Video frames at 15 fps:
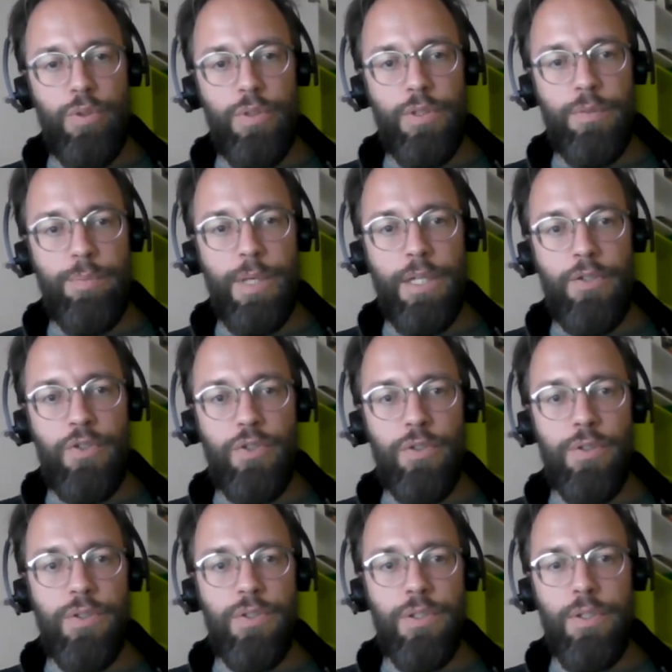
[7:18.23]

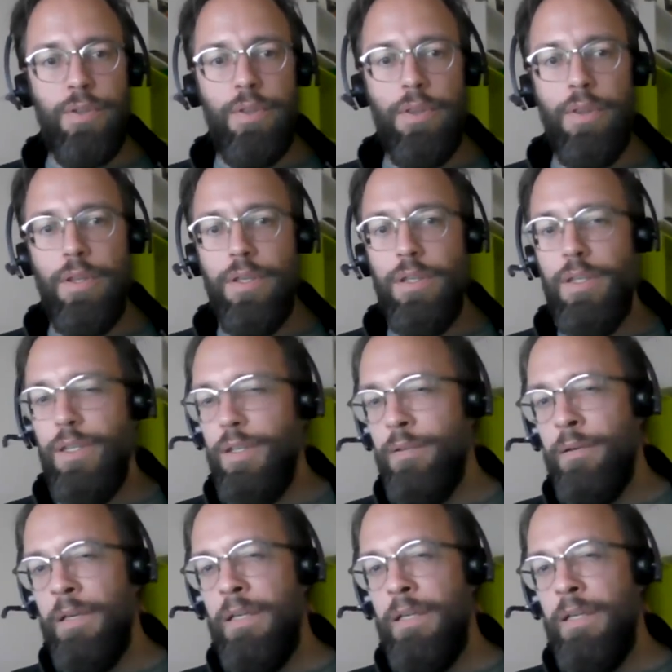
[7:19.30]
inspections in the